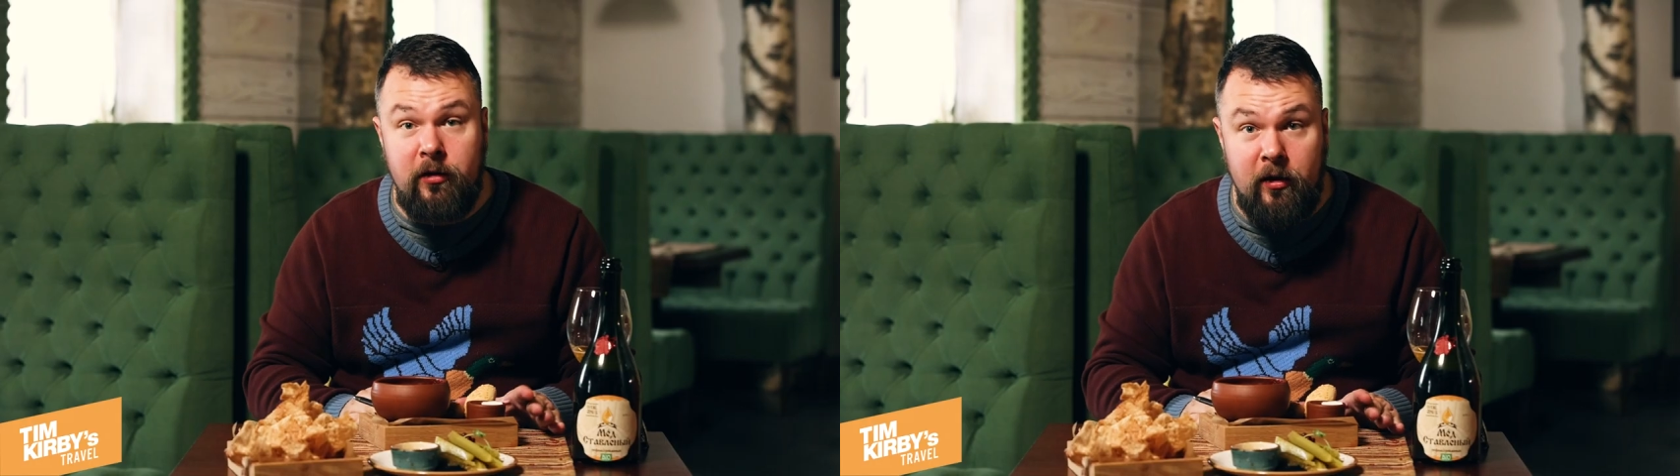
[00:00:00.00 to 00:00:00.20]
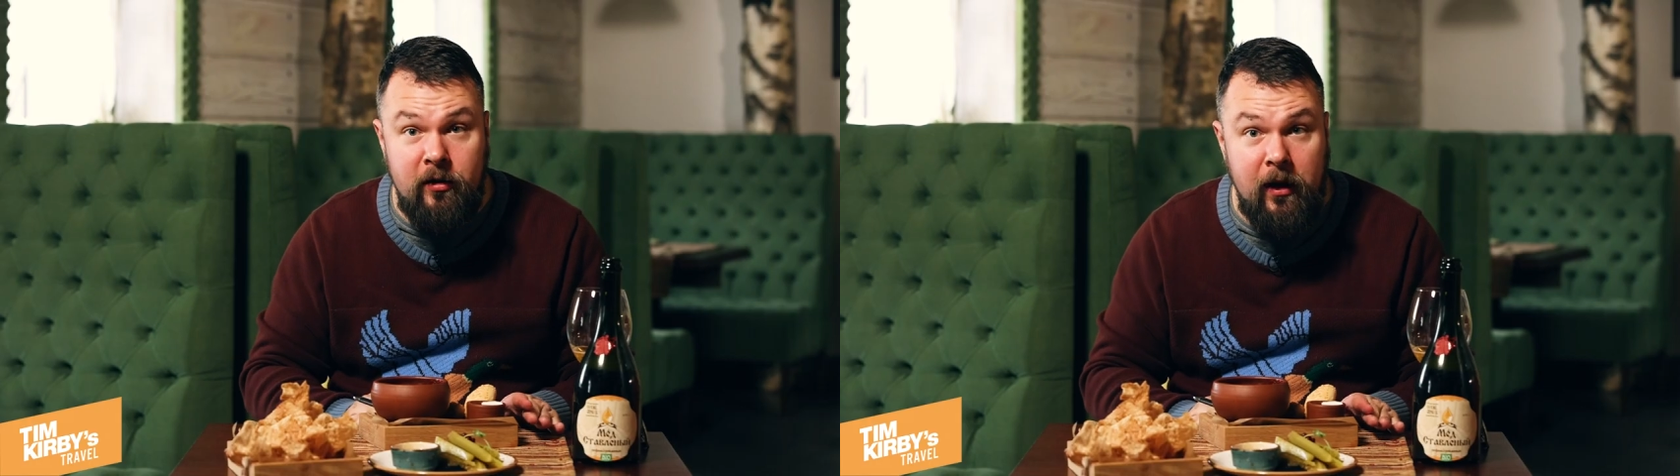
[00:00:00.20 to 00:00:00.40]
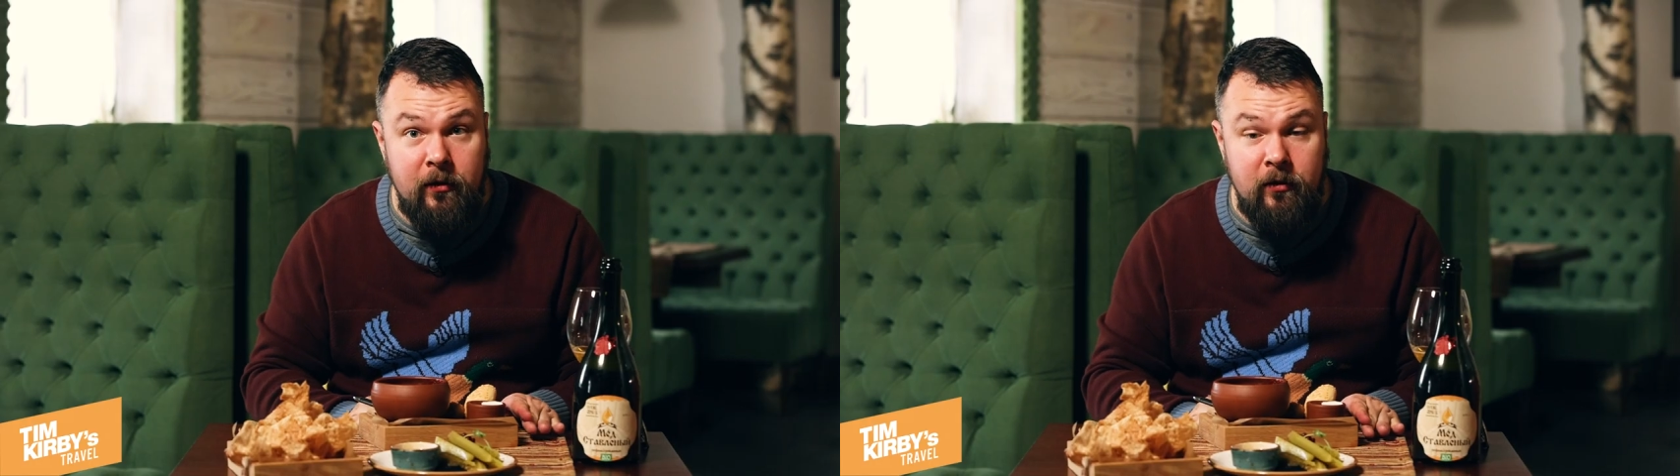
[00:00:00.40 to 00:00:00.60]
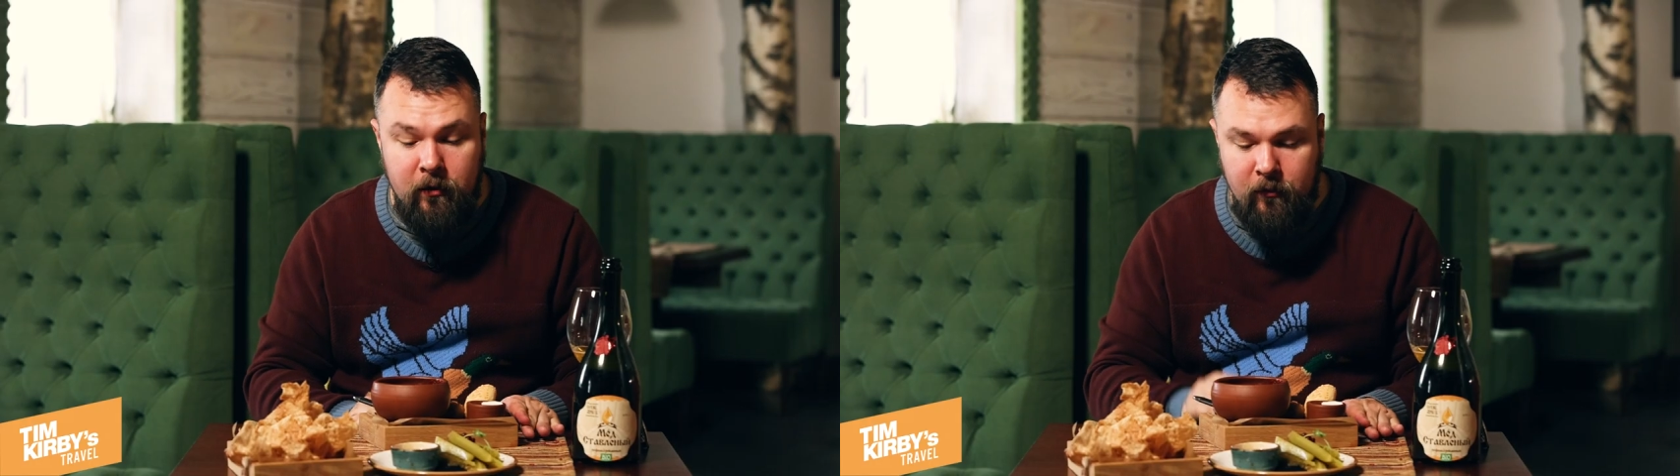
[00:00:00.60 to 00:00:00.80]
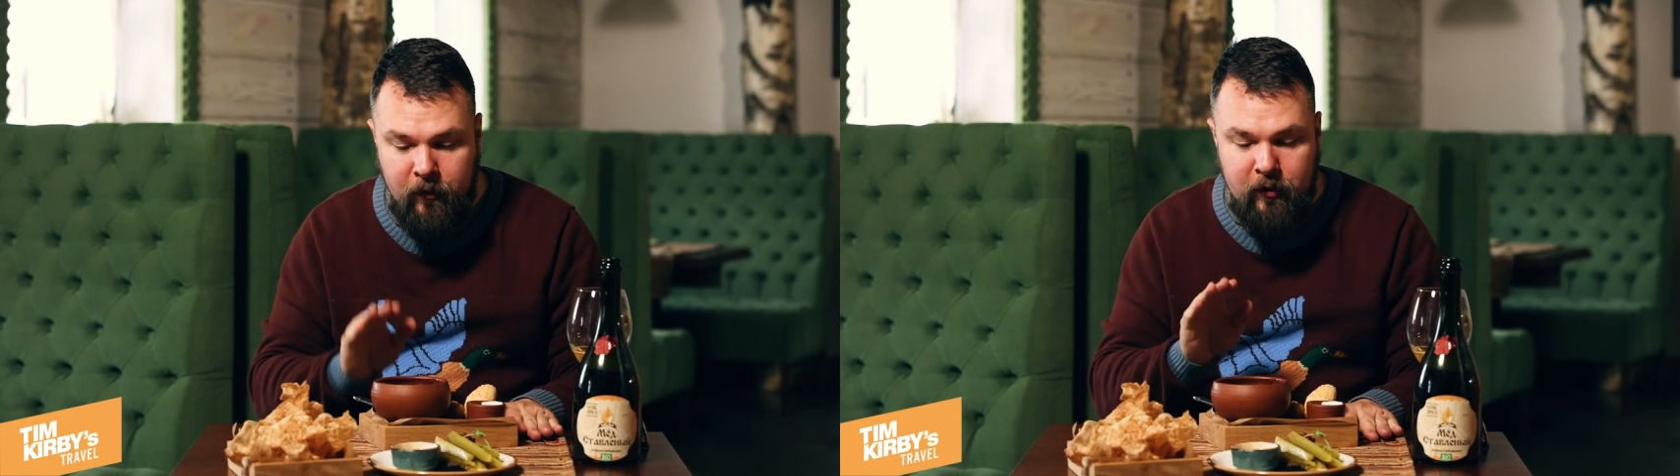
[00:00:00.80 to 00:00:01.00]
was a
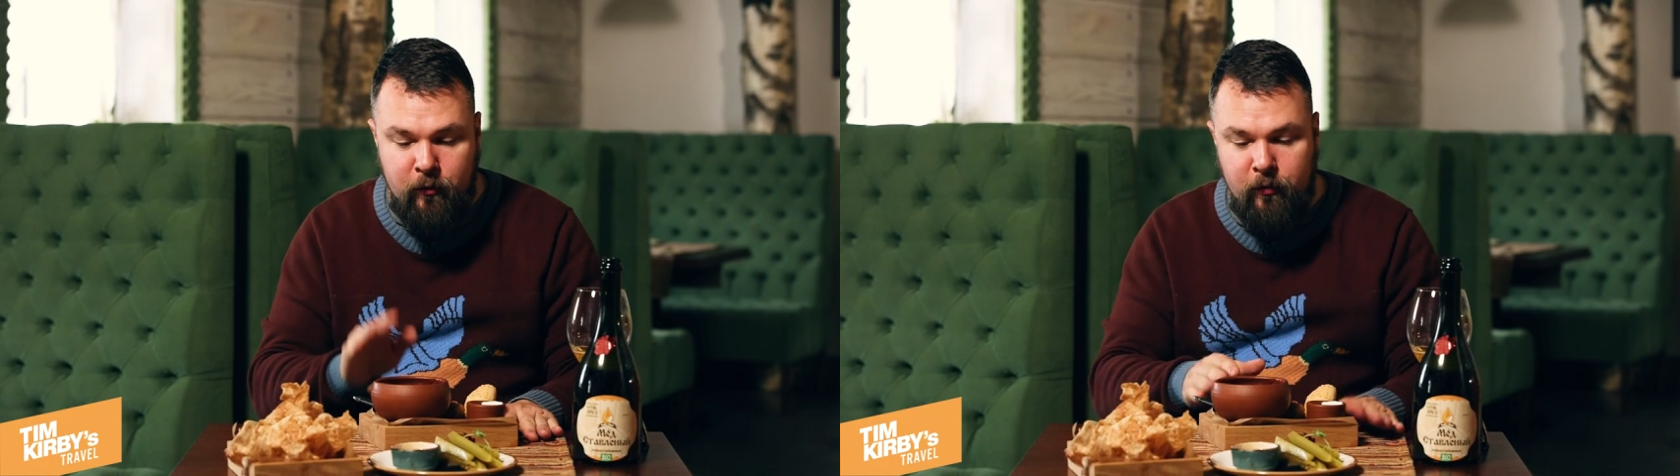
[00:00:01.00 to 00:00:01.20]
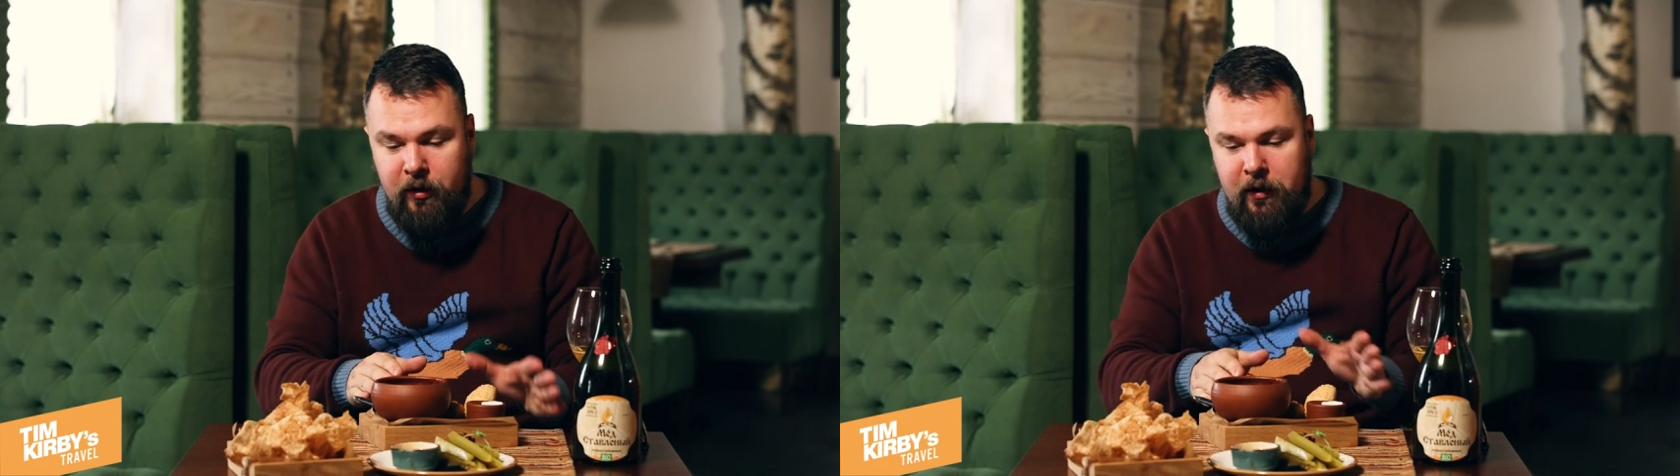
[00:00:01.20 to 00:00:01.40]
success. This was,